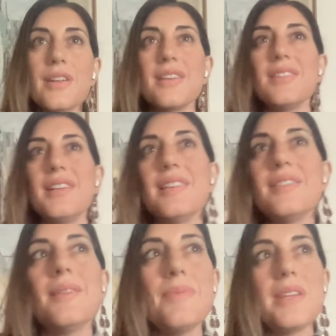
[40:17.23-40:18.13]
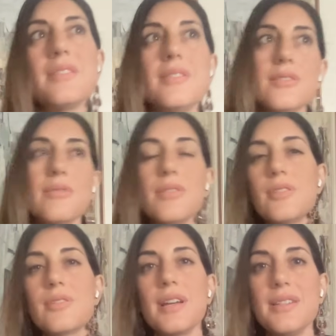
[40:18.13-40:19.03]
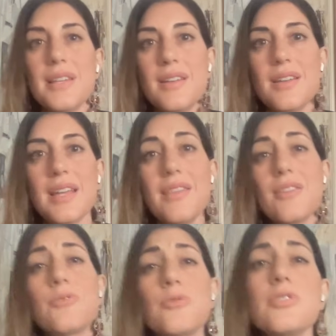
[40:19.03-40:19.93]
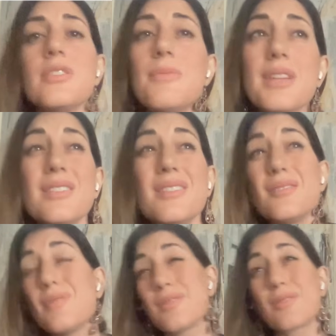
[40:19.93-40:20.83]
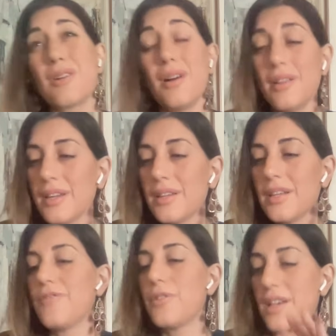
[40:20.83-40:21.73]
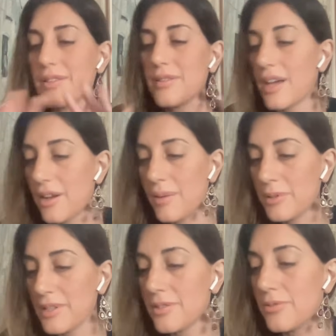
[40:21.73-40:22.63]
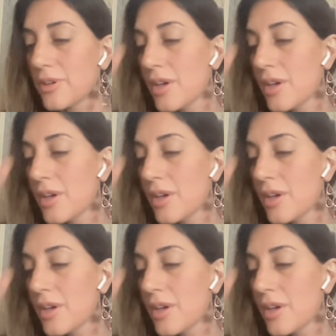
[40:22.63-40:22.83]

because it has something to do with your identity and therefore something to do with your calling in life. Okay, so that homily is over.